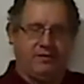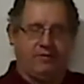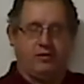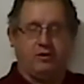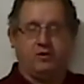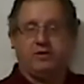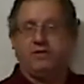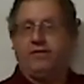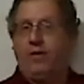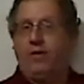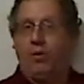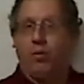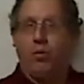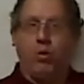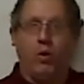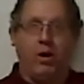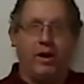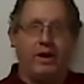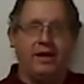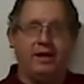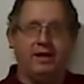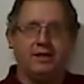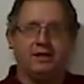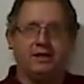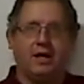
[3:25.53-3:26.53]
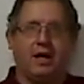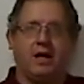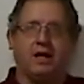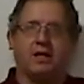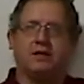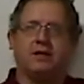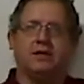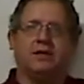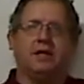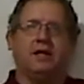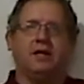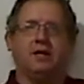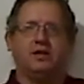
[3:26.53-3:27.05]
First of all, what is
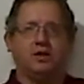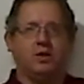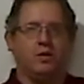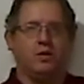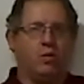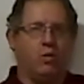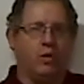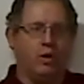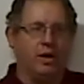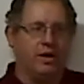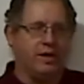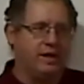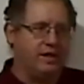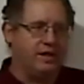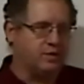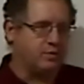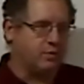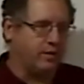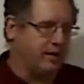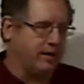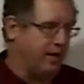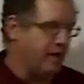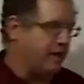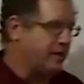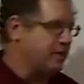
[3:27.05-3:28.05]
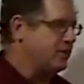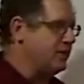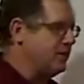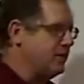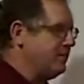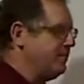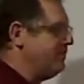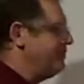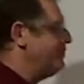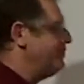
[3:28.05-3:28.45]
oxidation? What is reduction?